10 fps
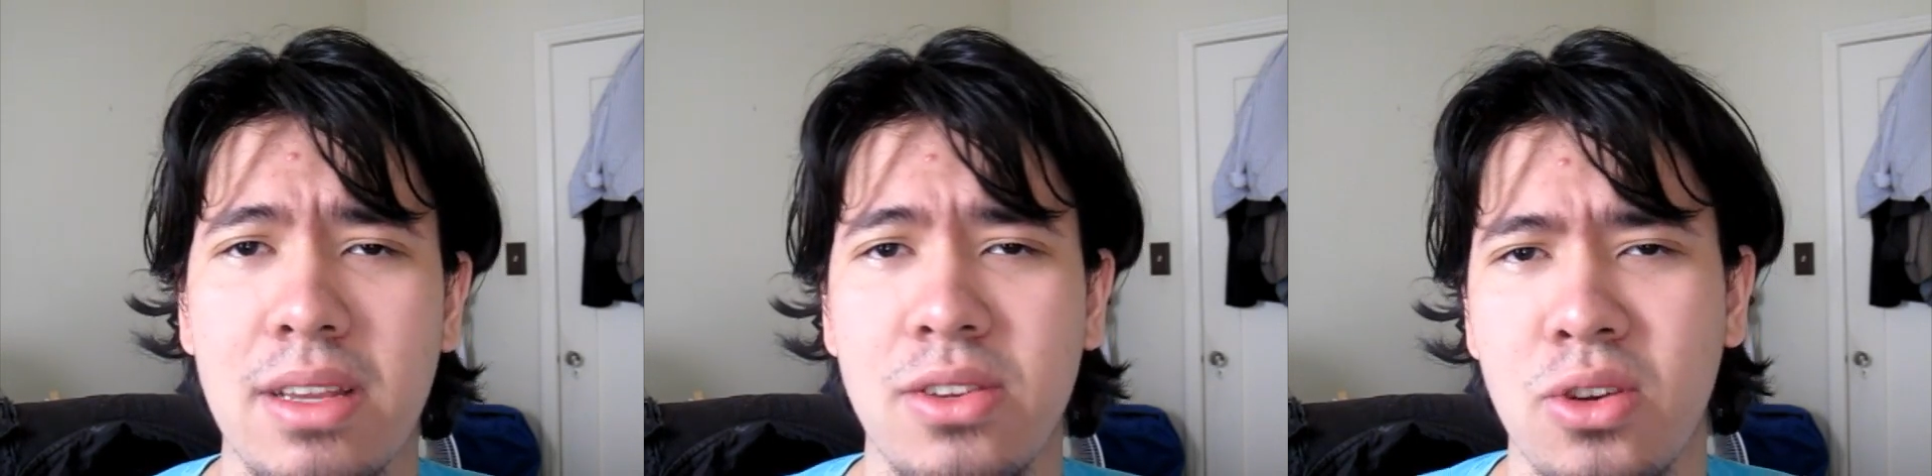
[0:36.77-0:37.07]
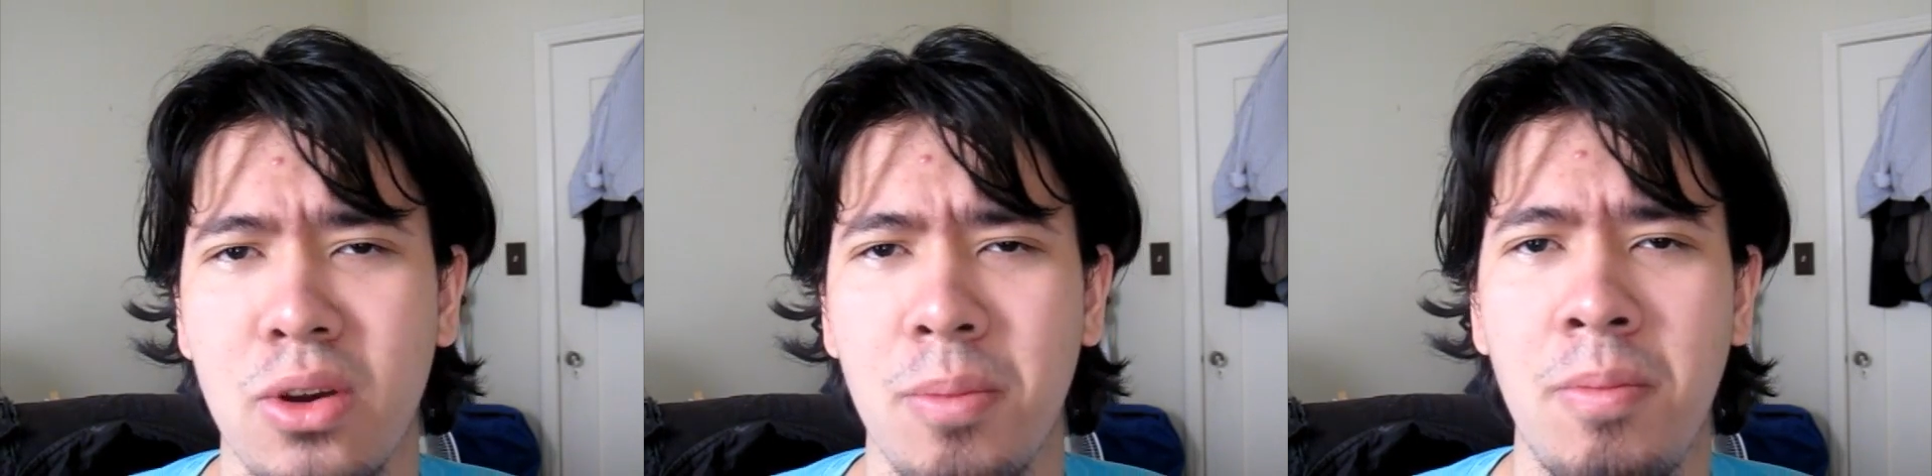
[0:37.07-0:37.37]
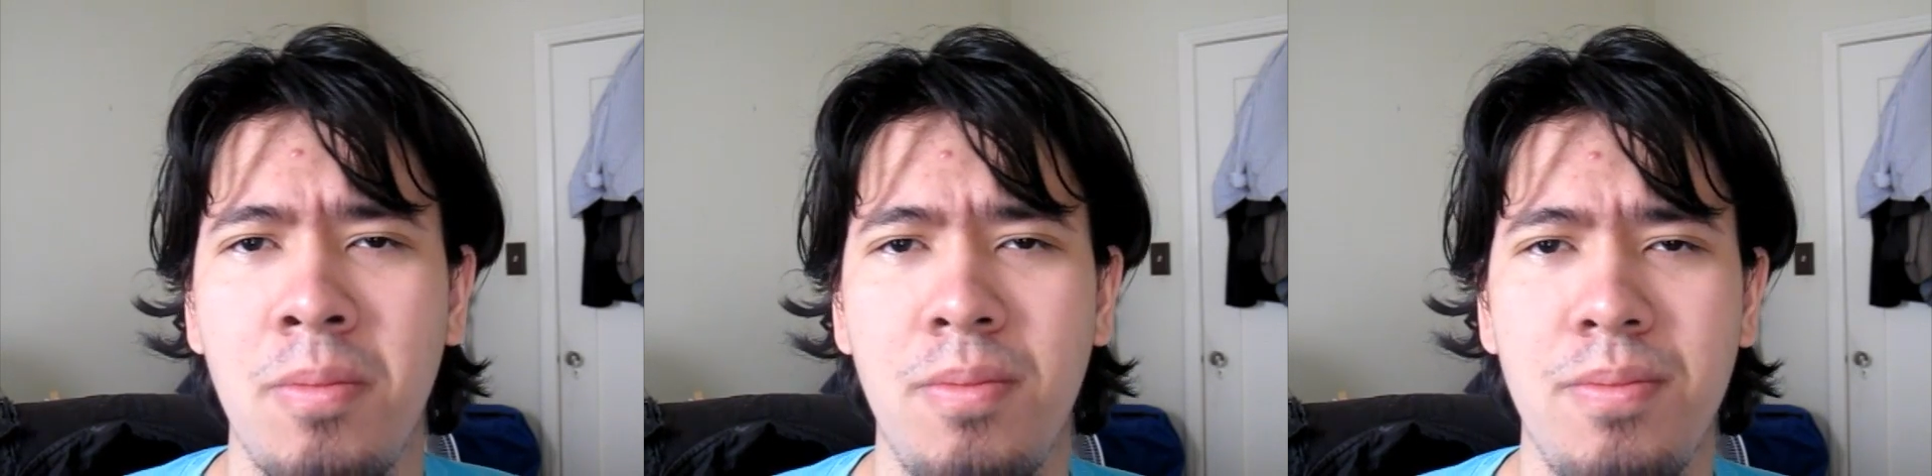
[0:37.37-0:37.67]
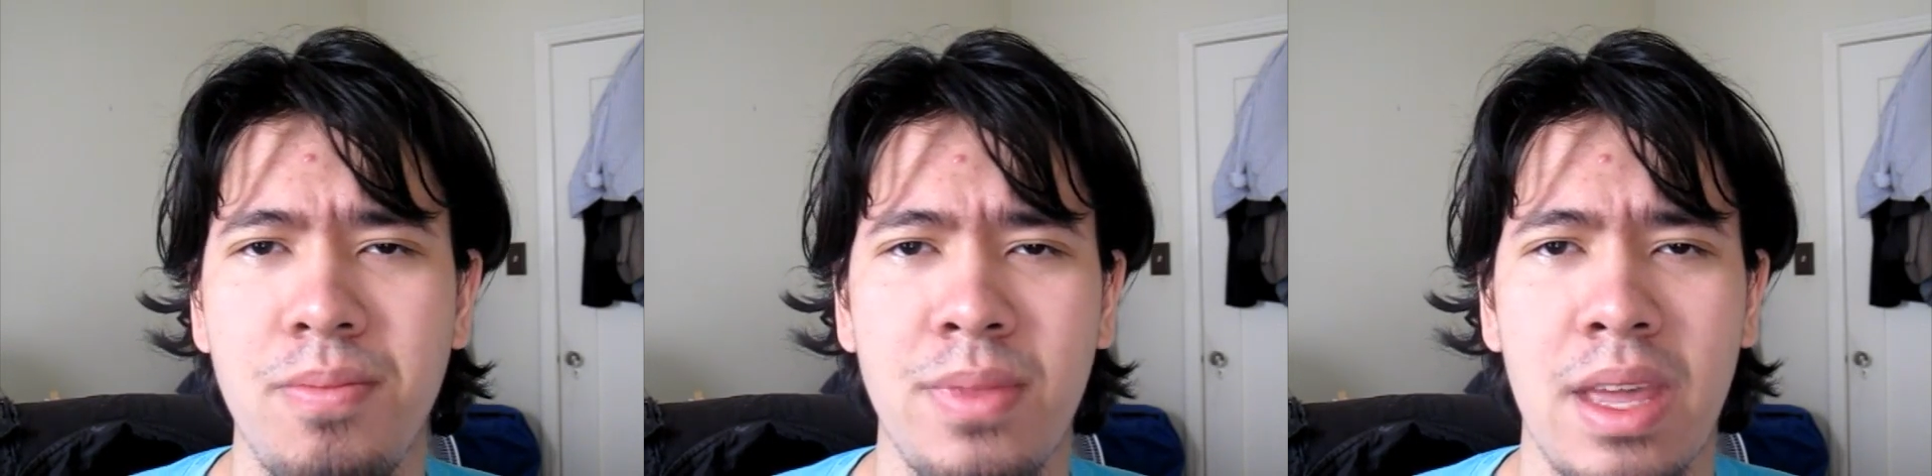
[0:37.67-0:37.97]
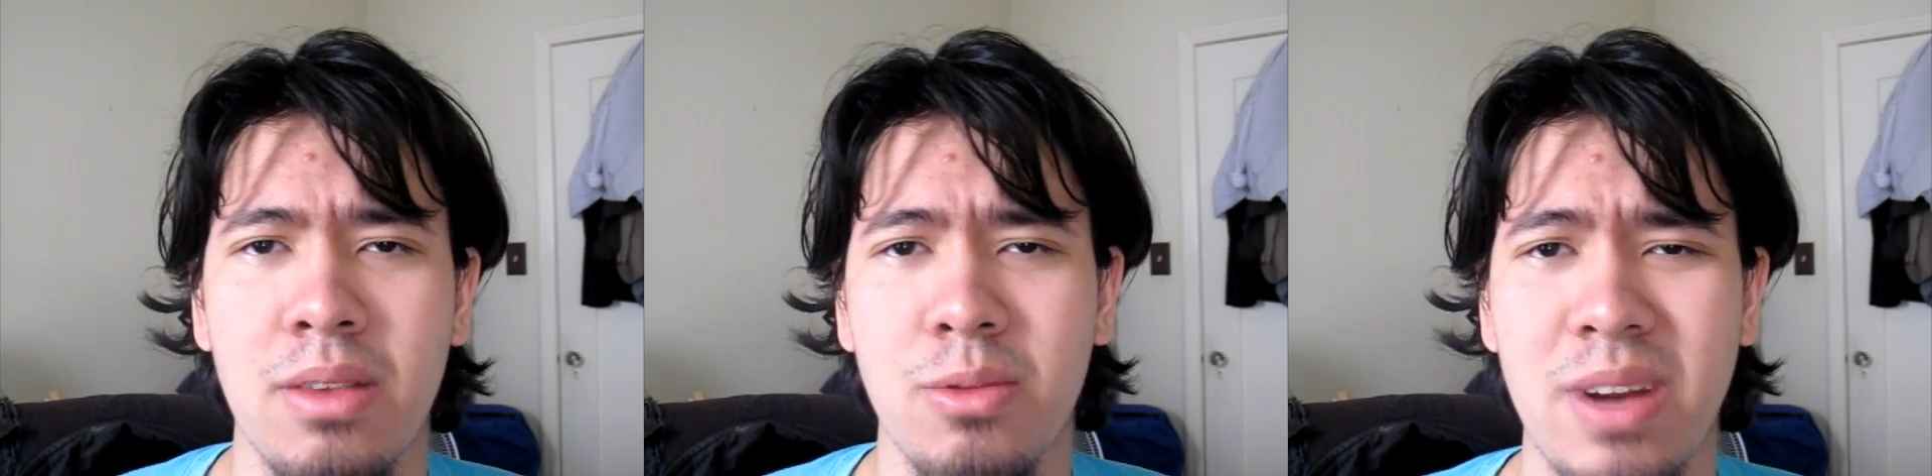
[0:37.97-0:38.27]
assume
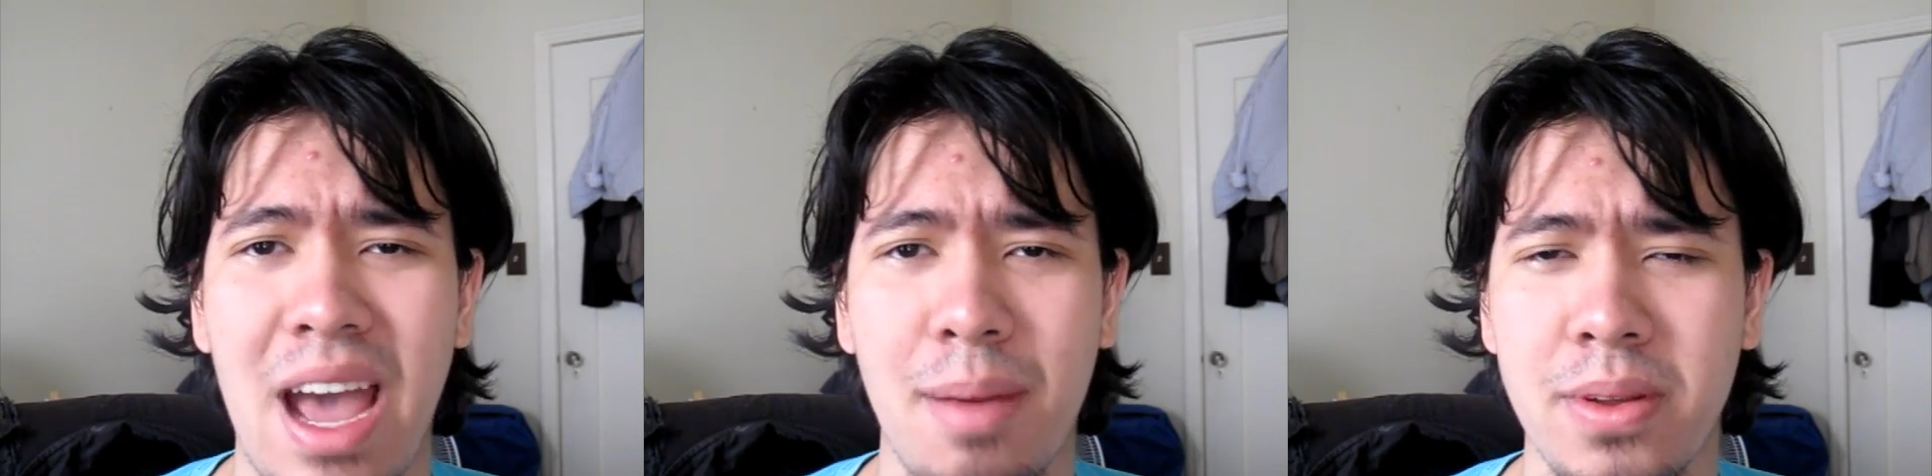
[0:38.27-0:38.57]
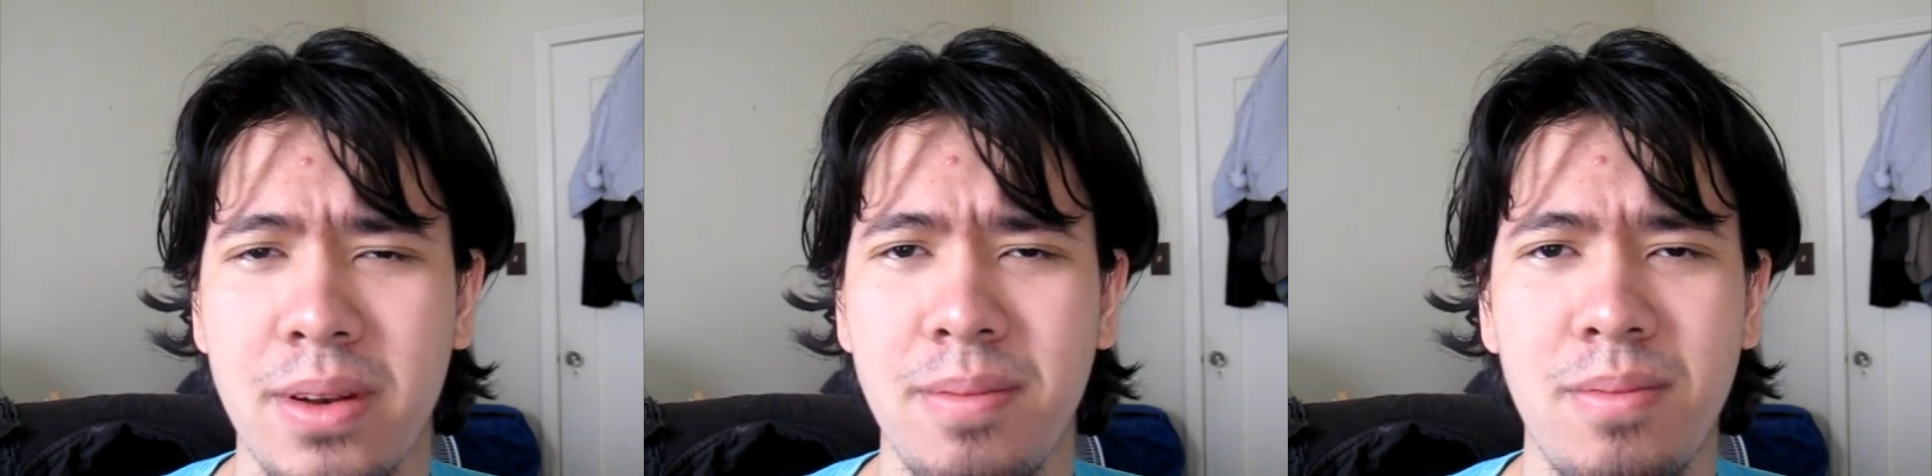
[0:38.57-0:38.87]
things would happen.